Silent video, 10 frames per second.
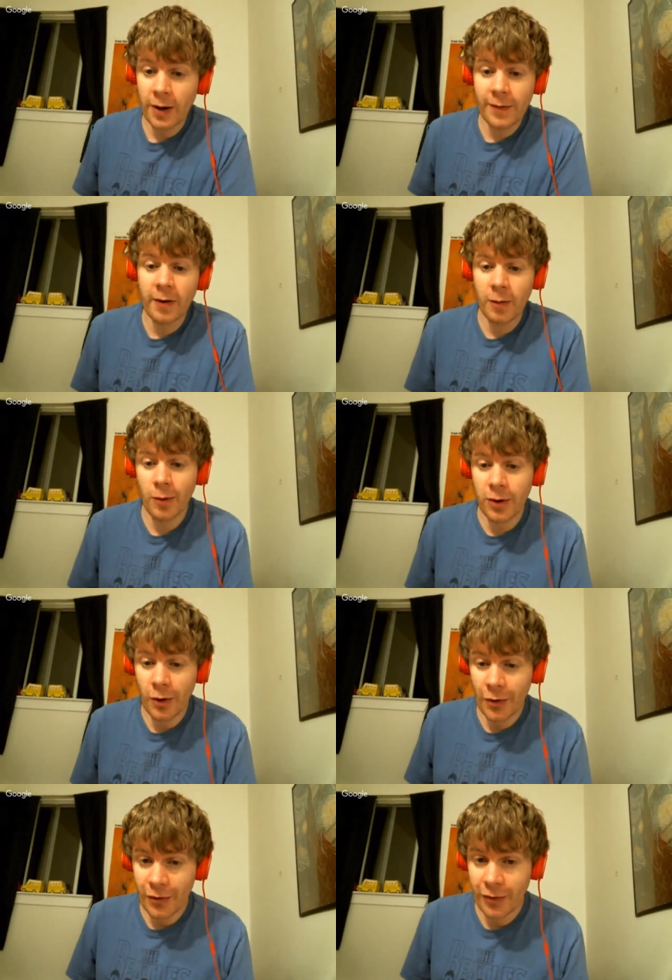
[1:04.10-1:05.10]
of that everyone
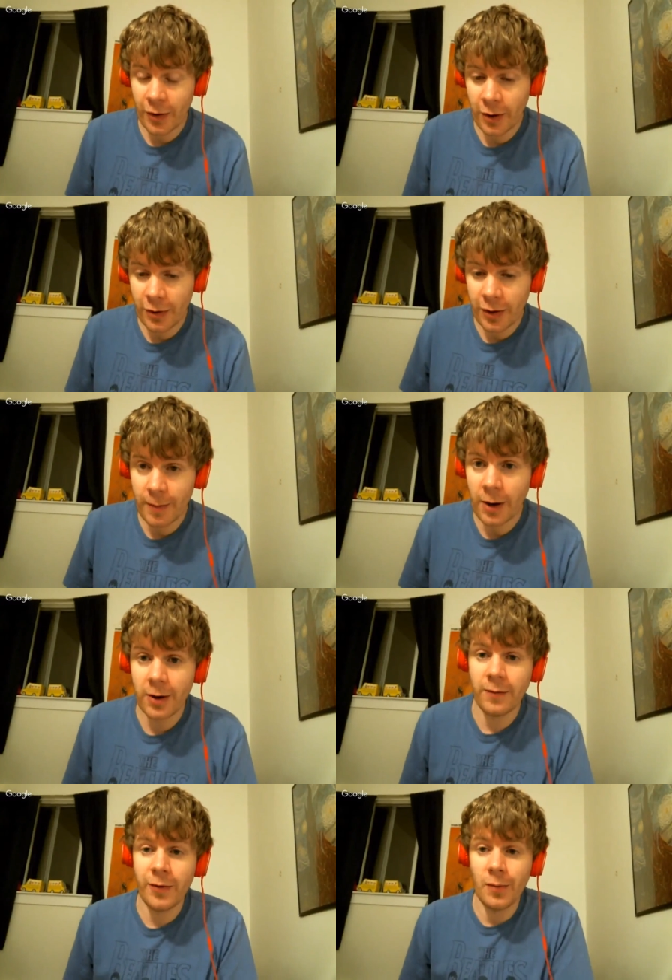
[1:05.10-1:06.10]
knows, the
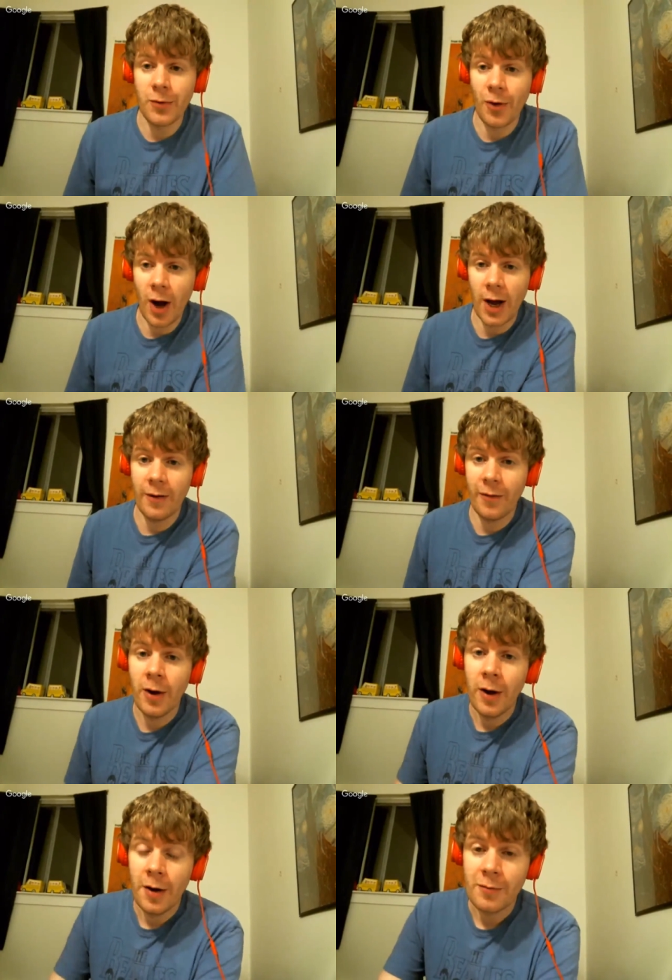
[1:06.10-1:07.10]
American film Drive
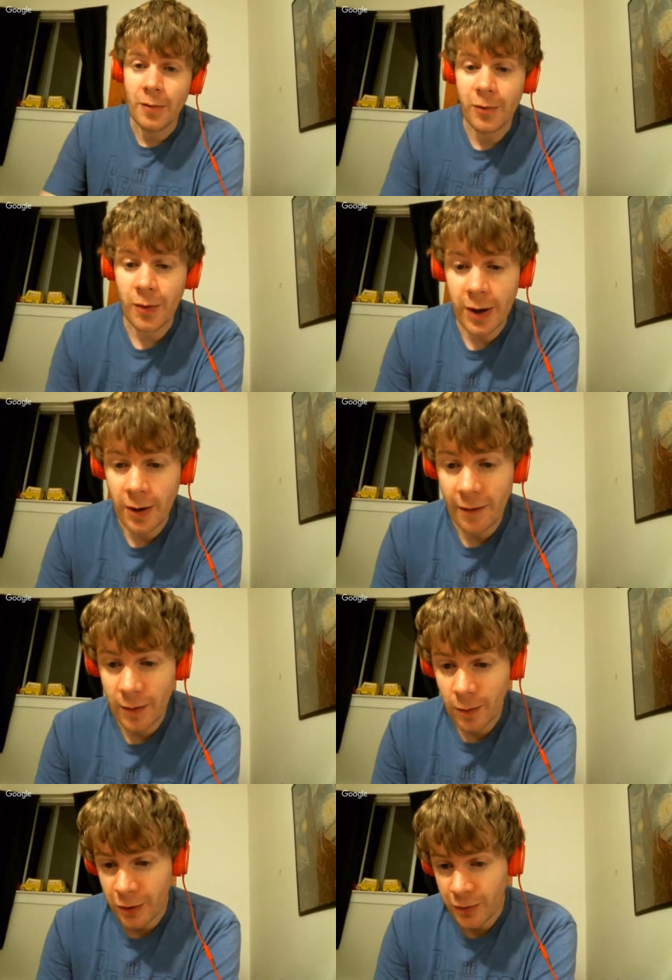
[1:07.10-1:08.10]
from 2011,
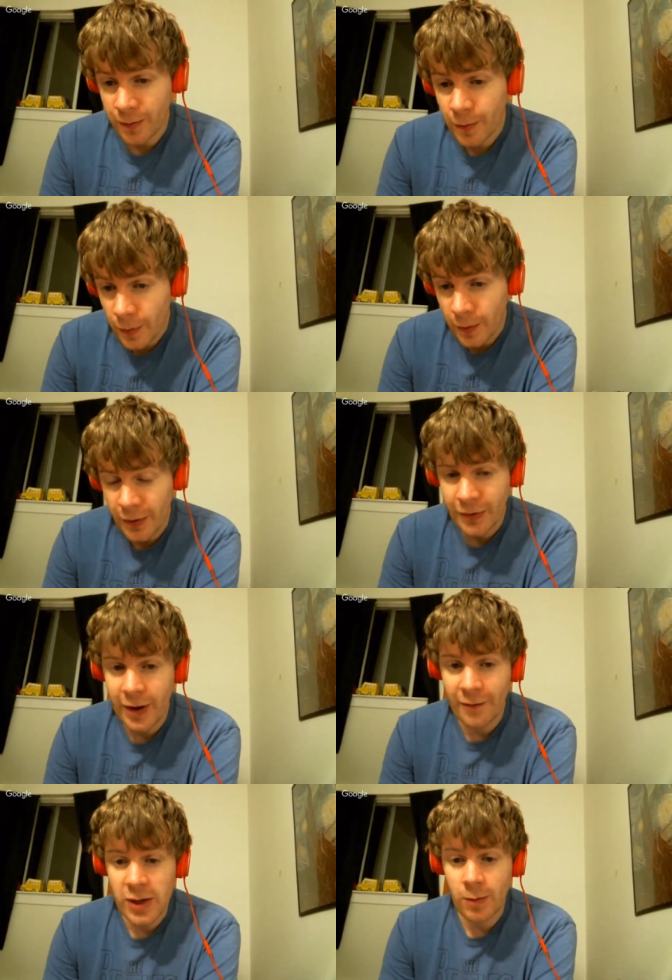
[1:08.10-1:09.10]
which is
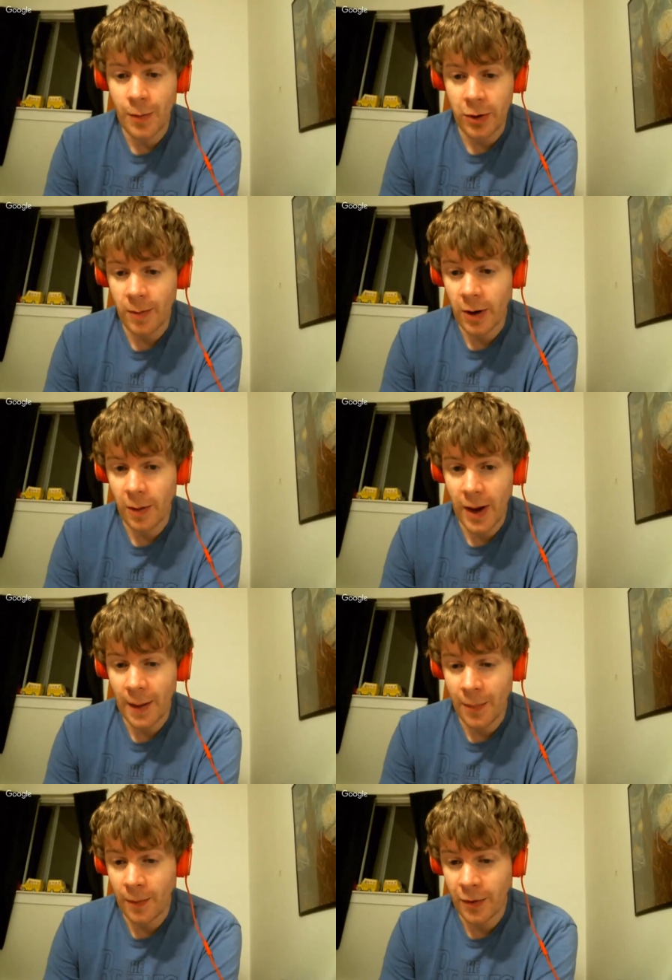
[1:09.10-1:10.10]
definitely what put him on the
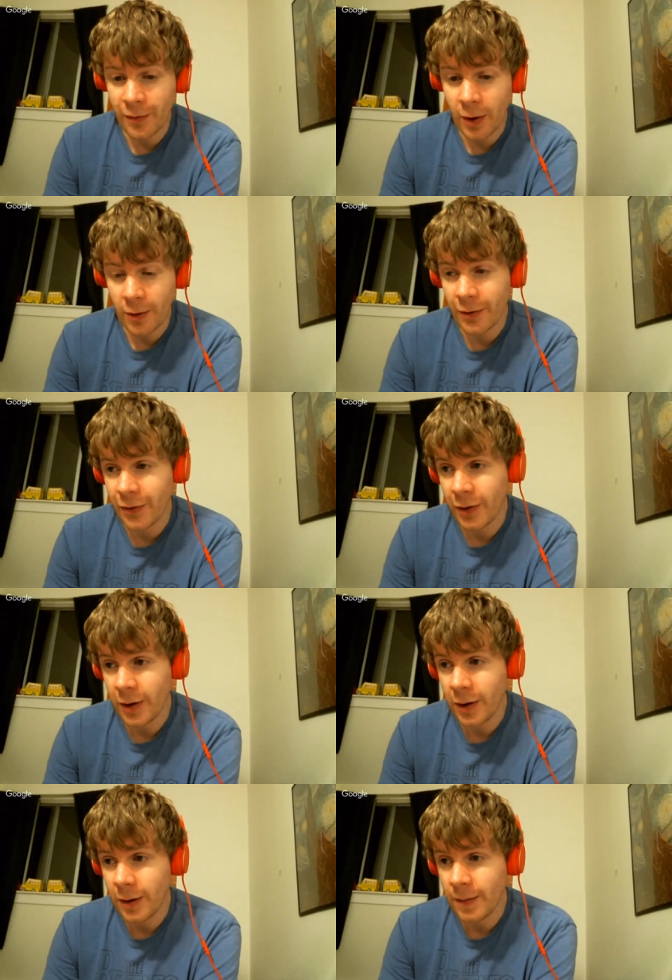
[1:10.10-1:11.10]
map as far as
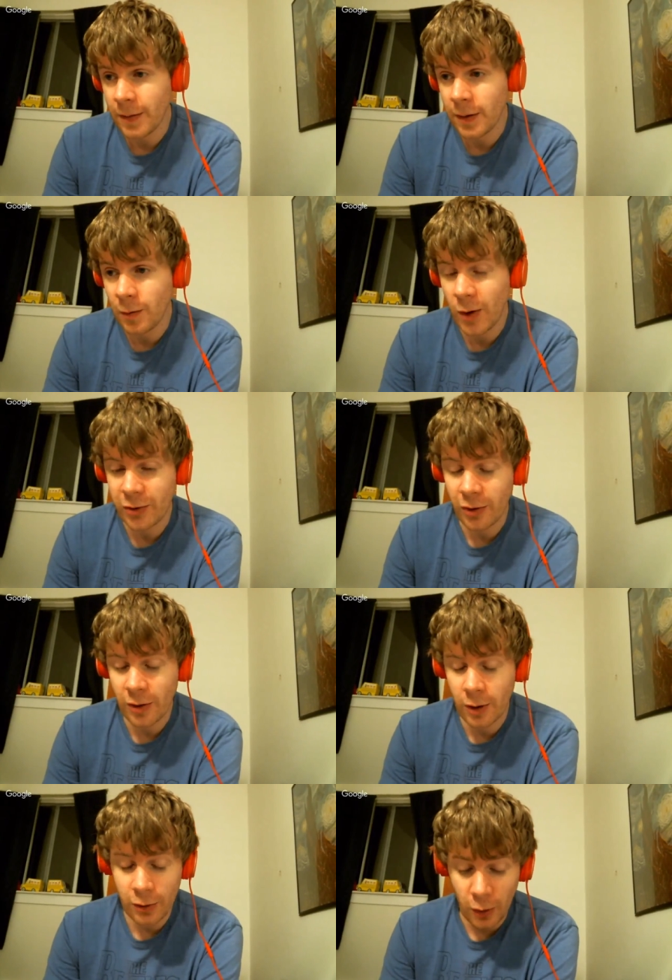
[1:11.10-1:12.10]
Western
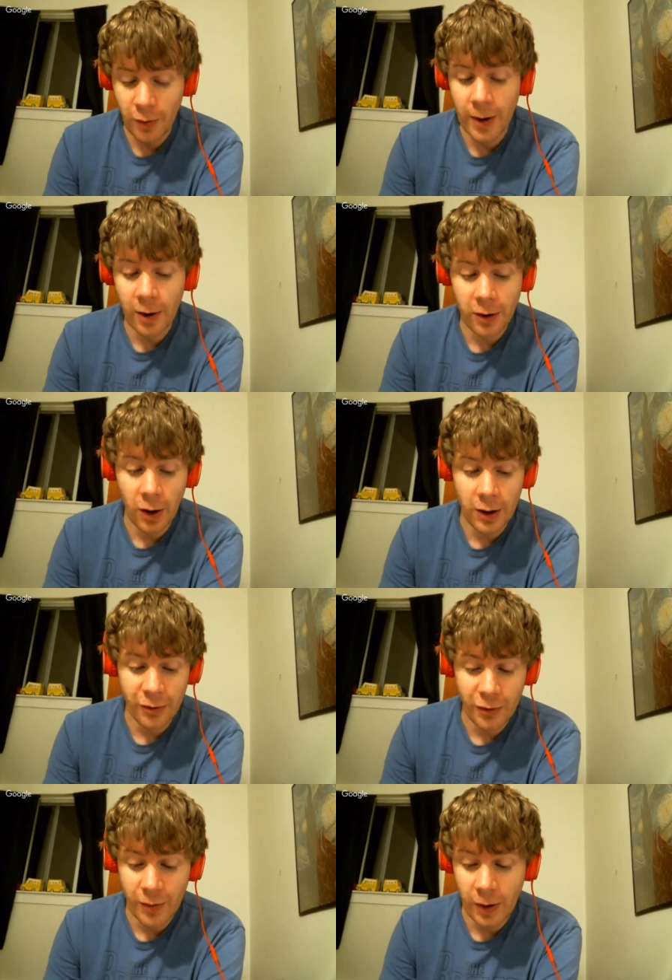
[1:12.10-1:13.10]
or North American
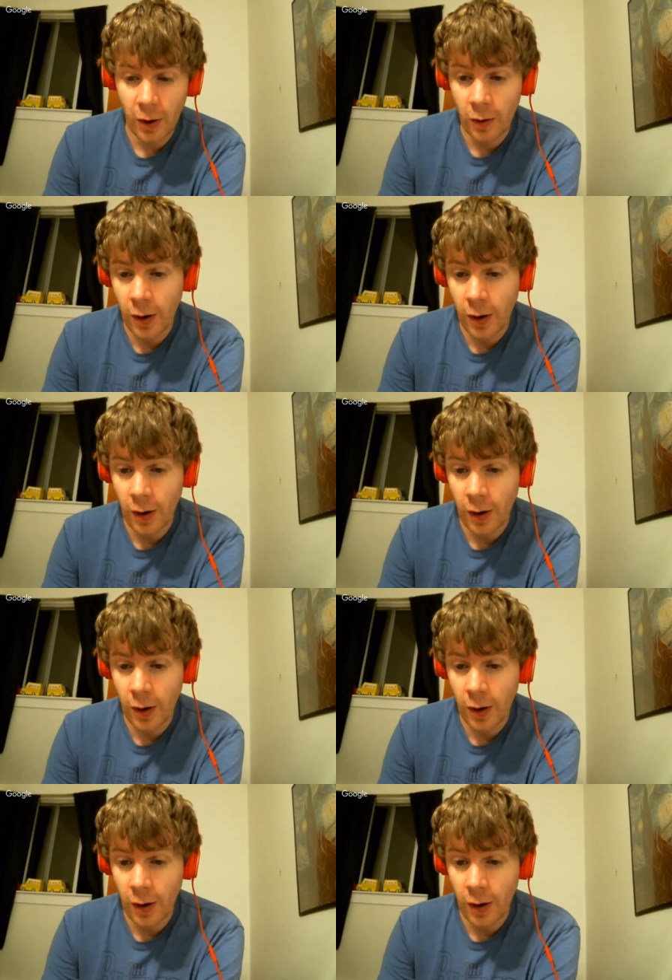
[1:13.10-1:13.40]
audiences would go.